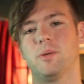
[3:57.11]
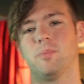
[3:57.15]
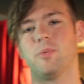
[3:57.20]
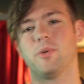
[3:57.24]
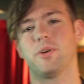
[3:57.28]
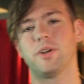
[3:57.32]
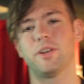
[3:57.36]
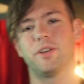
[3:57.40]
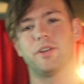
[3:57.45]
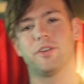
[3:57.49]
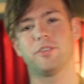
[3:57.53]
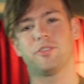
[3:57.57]

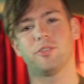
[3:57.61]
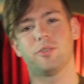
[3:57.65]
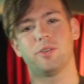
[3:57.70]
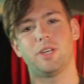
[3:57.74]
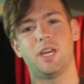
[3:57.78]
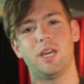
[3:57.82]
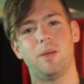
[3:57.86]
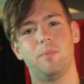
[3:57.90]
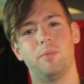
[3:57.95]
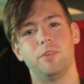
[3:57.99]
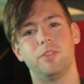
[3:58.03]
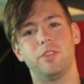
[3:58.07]
board, it also
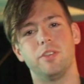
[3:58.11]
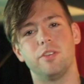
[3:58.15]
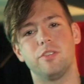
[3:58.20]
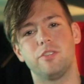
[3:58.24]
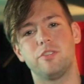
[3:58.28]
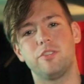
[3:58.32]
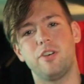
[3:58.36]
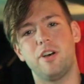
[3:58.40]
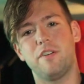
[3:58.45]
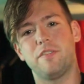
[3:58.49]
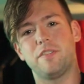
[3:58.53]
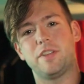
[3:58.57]
came with this
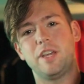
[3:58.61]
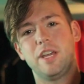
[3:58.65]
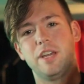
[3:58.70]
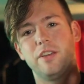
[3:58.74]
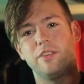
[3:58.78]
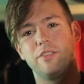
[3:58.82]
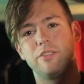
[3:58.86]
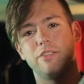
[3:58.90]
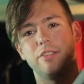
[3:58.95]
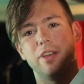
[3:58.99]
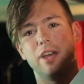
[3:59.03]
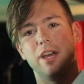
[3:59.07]
soft
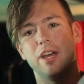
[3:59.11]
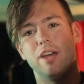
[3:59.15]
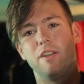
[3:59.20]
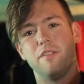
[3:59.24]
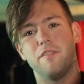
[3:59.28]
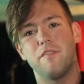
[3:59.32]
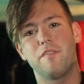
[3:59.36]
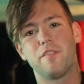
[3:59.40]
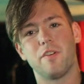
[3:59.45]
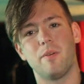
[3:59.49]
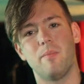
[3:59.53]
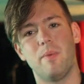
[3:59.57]
case, and
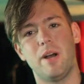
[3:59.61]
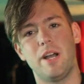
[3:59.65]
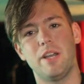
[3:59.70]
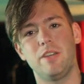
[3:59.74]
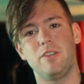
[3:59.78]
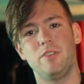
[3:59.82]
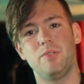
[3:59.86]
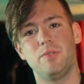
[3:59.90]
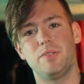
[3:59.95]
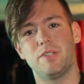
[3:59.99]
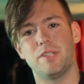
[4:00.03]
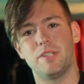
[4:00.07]
for my
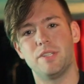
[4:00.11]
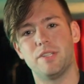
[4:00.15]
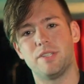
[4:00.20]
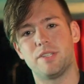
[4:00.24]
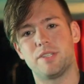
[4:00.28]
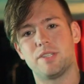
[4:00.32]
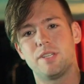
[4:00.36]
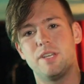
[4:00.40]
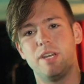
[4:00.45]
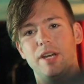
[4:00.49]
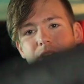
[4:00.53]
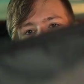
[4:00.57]

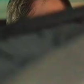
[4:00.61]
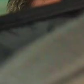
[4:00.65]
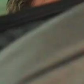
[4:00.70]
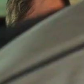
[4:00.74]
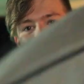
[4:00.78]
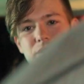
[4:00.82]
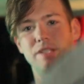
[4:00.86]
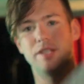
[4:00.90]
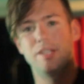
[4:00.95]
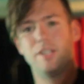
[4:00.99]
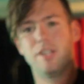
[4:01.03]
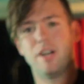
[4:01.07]
uses
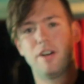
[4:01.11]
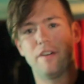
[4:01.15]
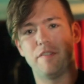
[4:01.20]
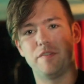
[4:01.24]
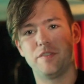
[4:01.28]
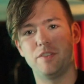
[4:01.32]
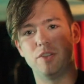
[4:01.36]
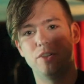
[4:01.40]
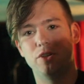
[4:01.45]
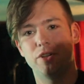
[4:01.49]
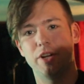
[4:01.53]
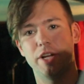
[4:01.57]
is enough
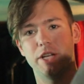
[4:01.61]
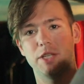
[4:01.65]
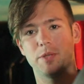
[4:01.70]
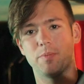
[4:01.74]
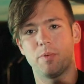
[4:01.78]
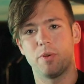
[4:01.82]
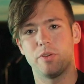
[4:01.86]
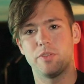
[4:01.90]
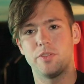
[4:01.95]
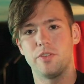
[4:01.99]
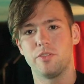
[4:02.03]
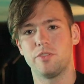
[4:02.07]
to
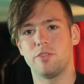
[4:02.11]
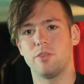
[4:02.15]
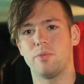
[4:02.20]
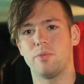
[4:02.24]
transport this